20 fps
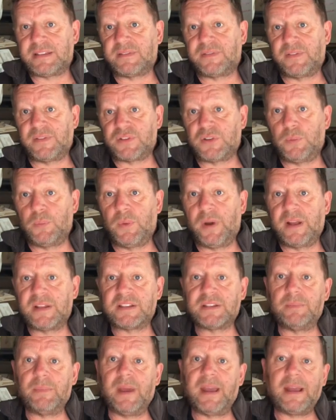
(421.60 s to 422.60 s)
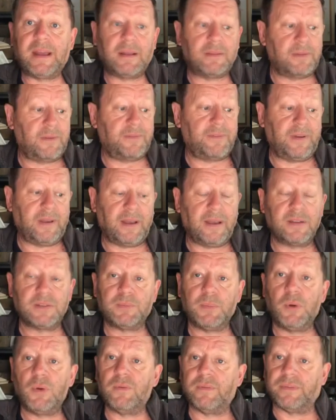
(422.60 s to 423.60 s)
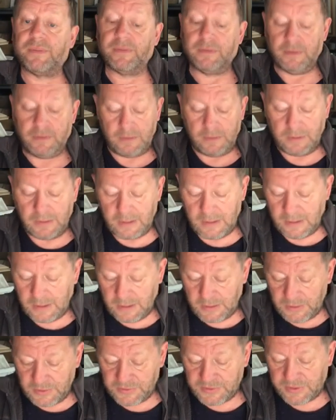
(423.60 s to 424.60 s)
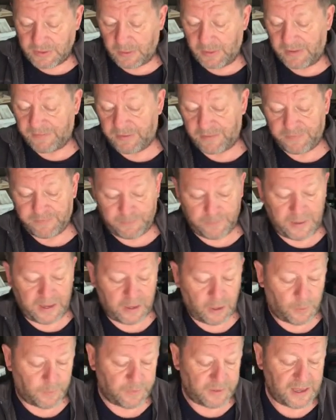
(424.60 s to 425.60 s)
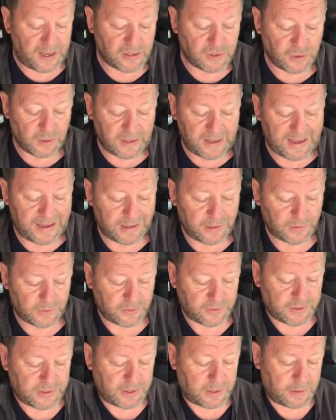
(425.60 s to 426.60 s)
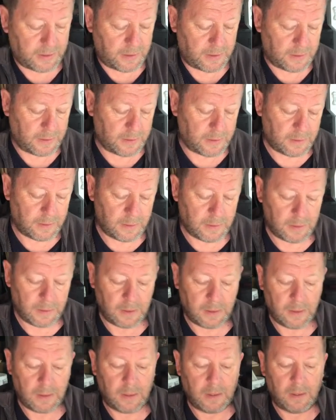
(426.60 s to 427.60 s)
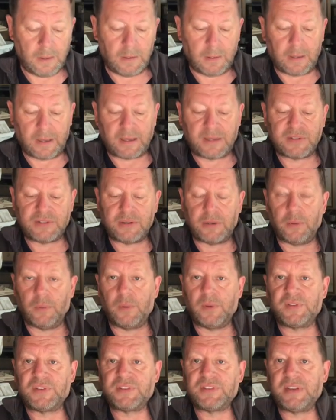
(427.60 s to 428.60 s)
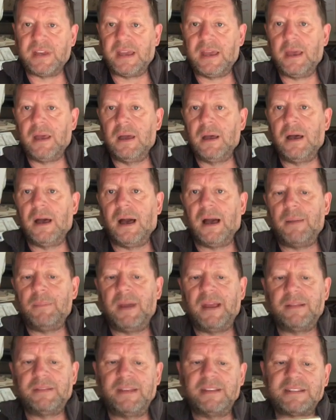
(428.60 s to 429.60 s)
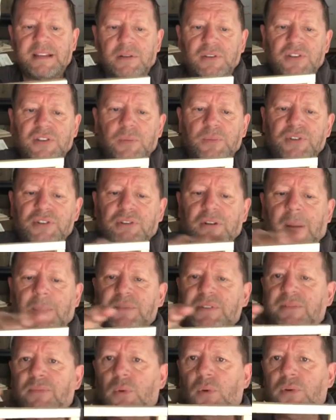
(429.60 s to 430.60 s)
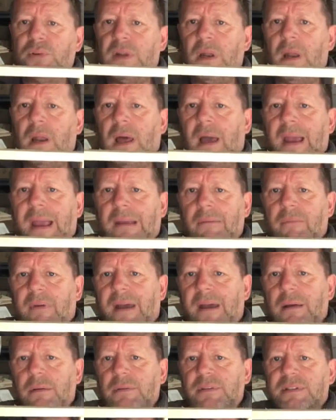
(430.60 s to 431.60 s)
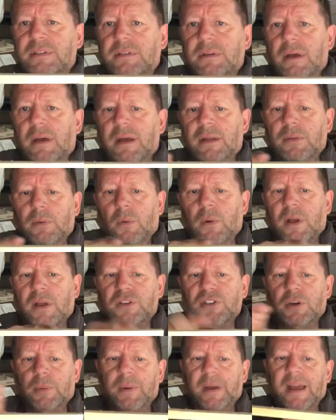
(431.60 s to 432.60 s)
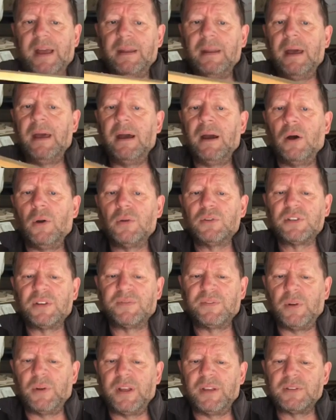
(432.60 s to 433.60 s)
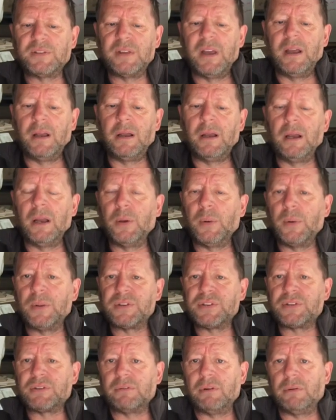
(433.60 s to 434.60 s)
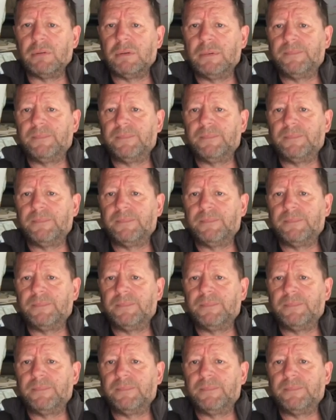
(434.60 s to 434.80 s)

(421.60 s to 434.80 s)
for somewhere to make the fingers move. So if I pick up the actual hand, like so, we'll see. I made this out of some scraps of wood lying around the workshop again. All I've done is glue and screw